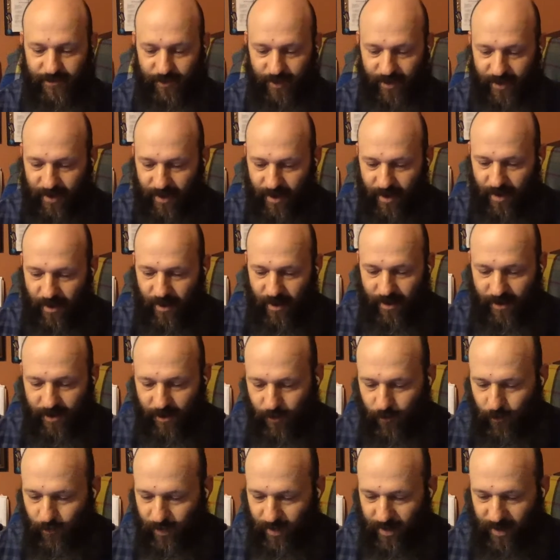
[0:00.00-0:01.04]
But
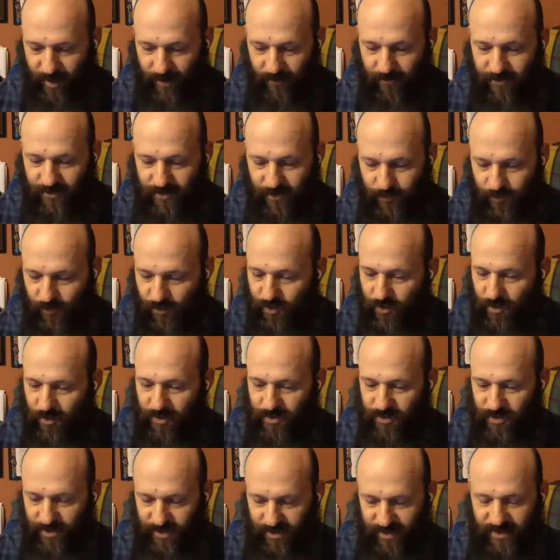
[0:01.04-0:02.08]
here we have some good,
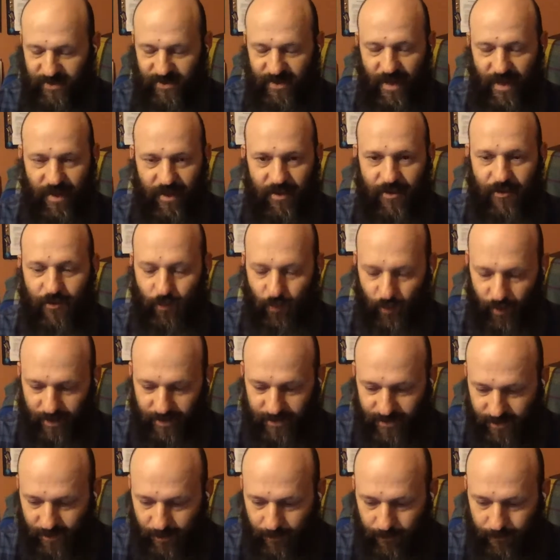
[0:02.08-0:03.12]
just solid
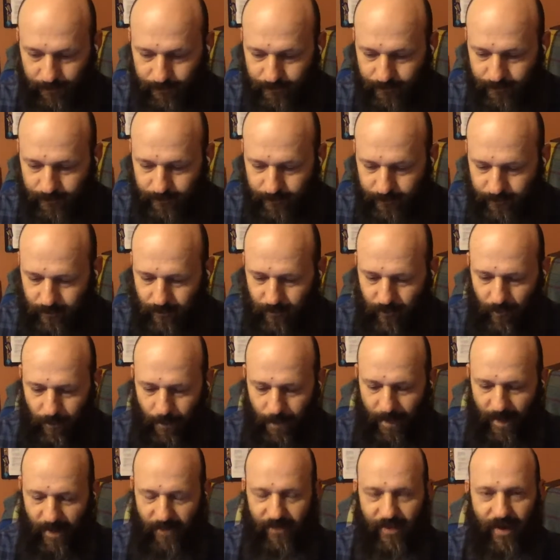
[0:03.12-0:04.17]
wisdom
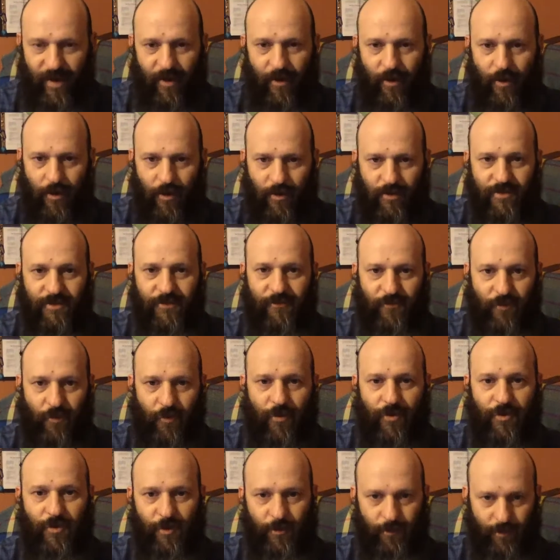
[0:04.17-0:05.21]
that calls for
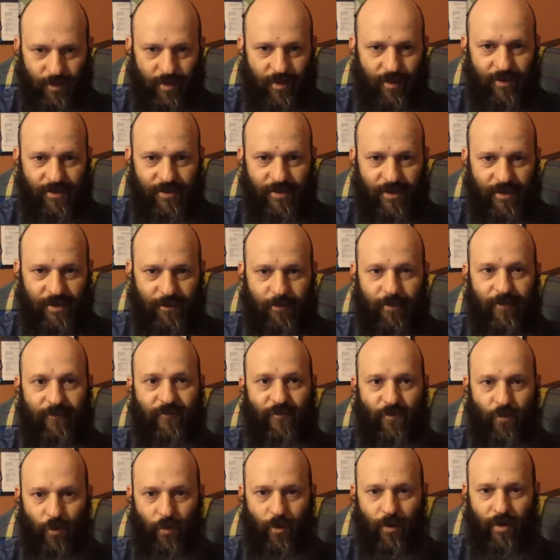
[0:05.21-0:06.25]
humility
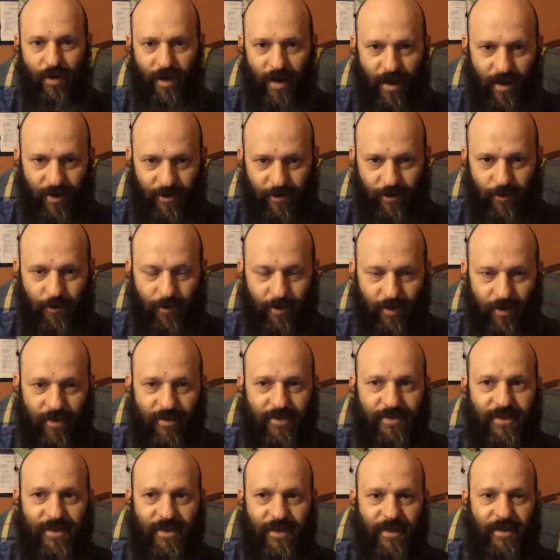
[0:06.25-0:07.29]
before God.
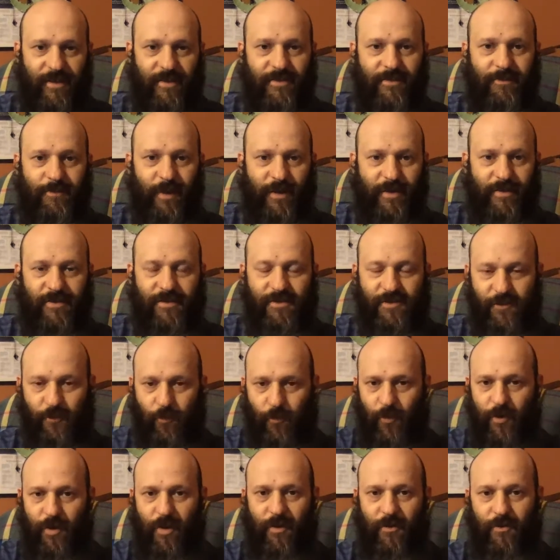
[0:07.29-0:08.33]
Humility, in as much as that
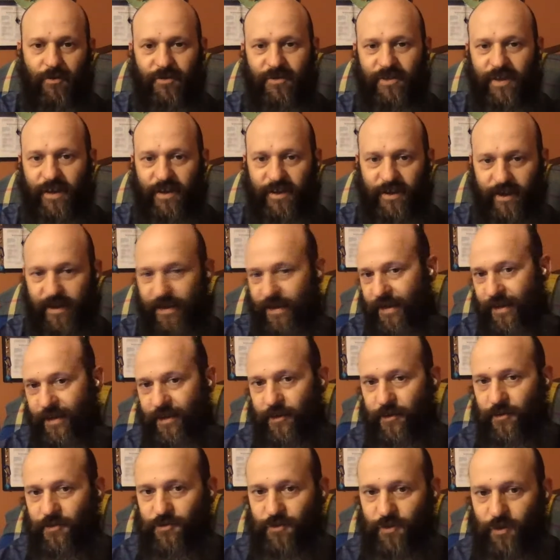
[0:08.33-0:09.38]
we understand that He
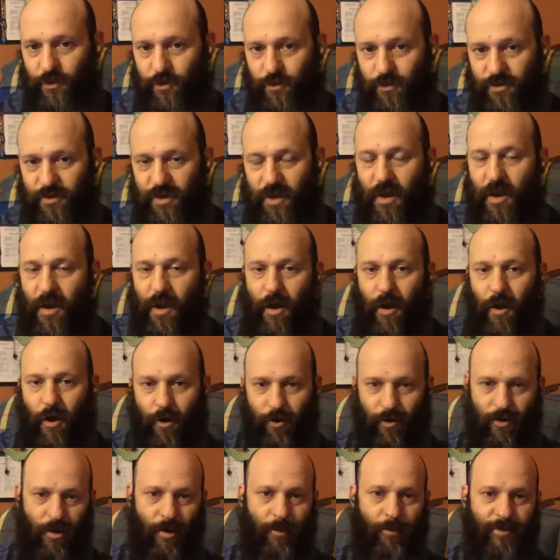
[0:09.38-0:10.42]
controls
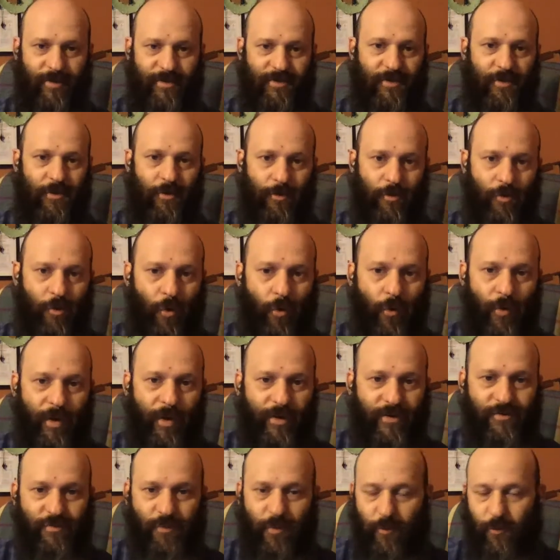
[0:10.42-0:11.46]
our comings and our
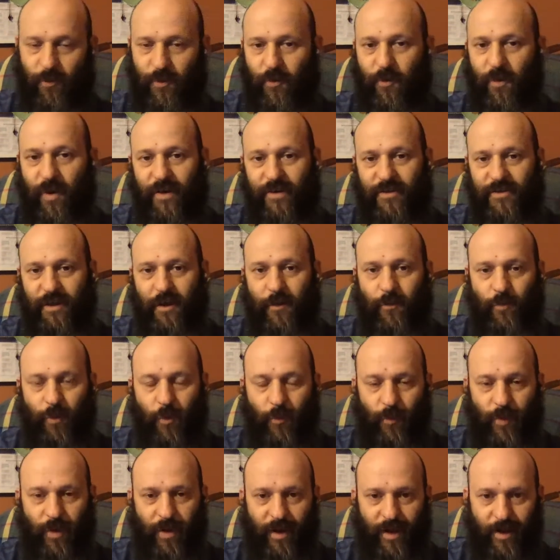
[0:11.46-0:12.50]
goings, when we rise up,
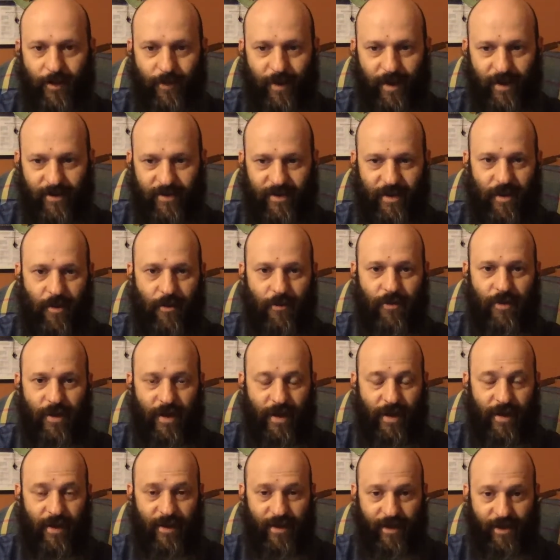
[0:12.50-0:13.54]
when we lay back down.
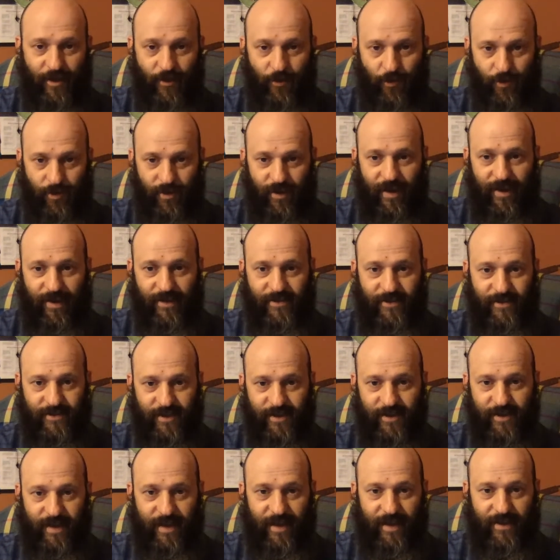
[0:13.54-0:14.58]
He ordains the
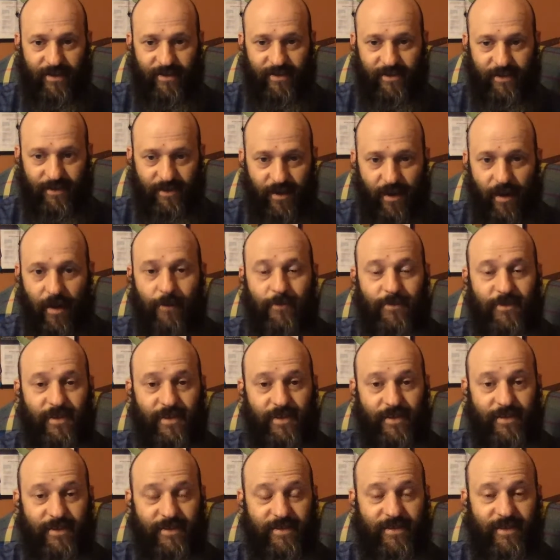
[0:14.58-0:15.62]
days, the times,
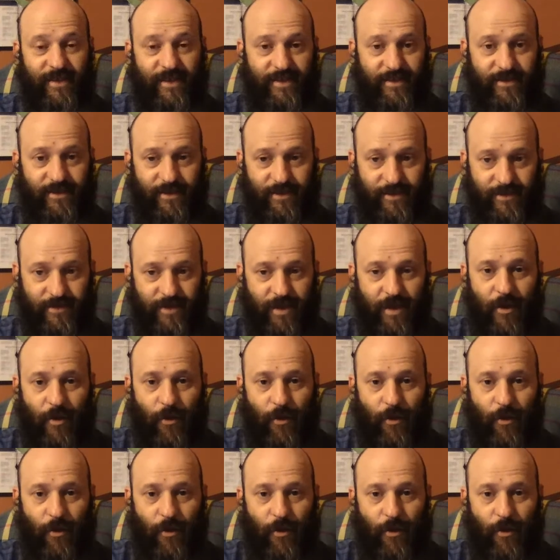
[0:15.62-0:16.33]
and the seasons.